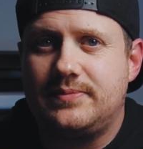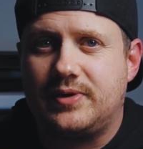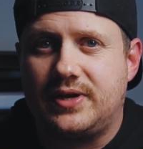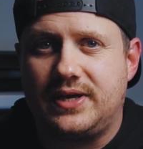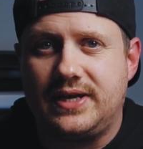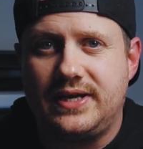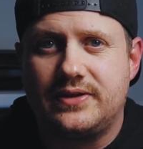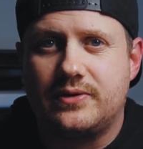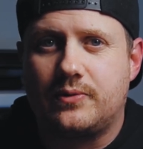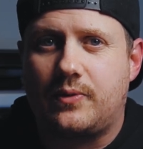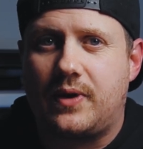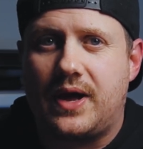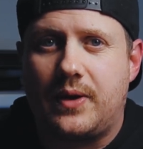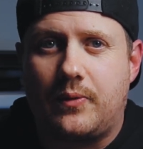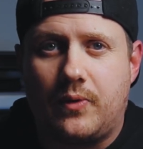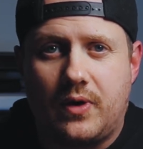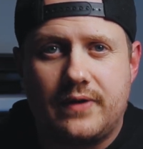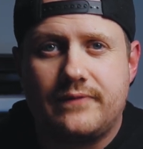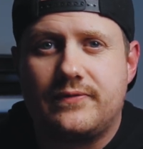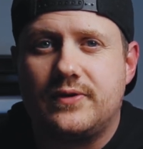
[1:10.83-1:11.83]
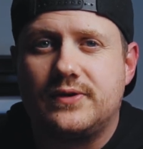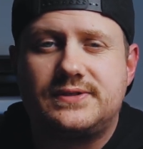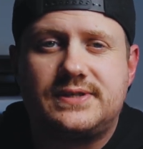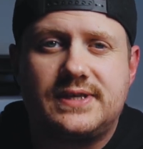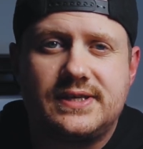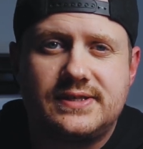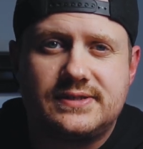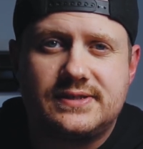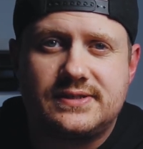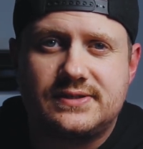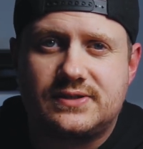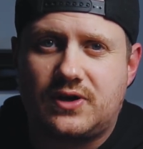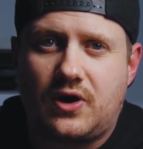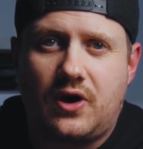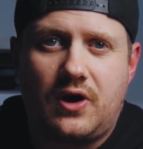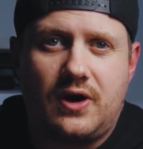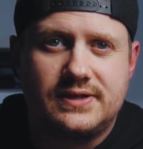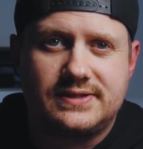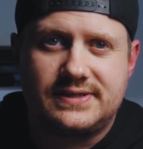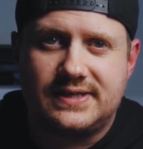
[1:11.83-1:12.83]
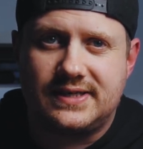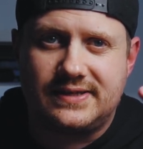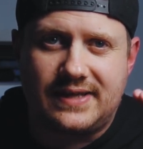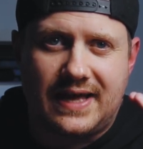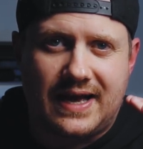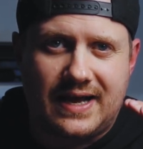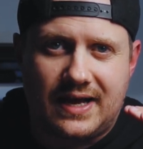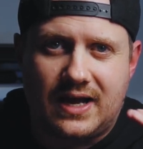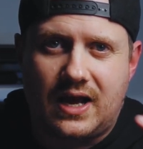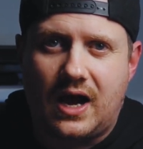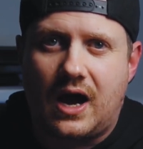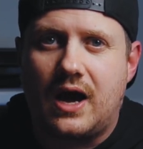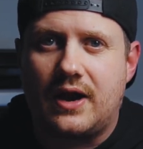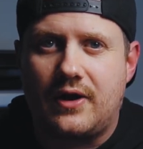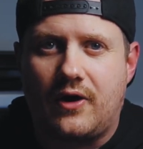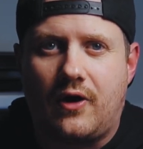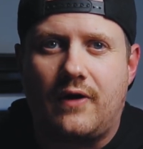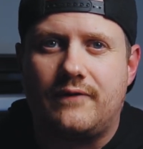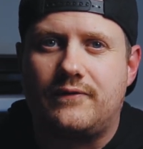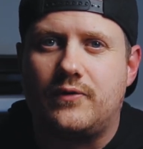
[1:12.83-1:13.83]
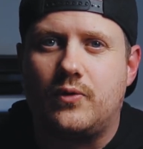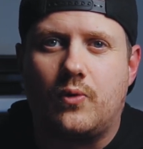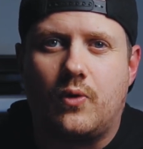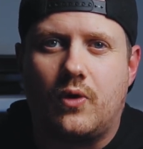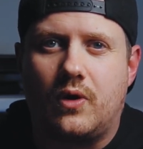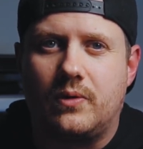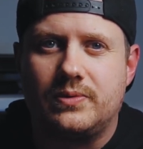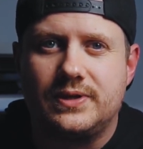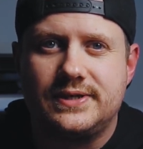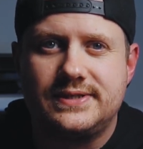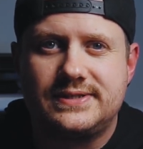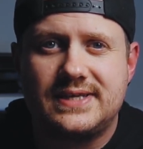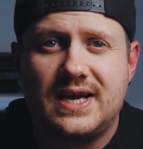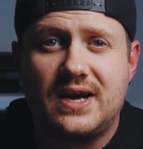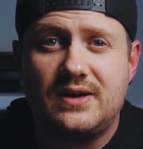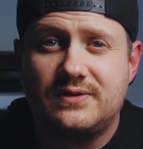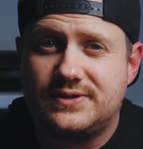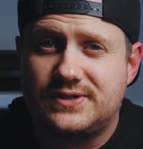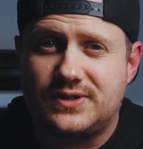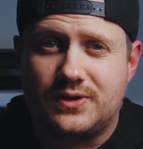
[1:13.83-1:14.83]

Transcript: but either way, one of those things is causing that god-awful warbly sound,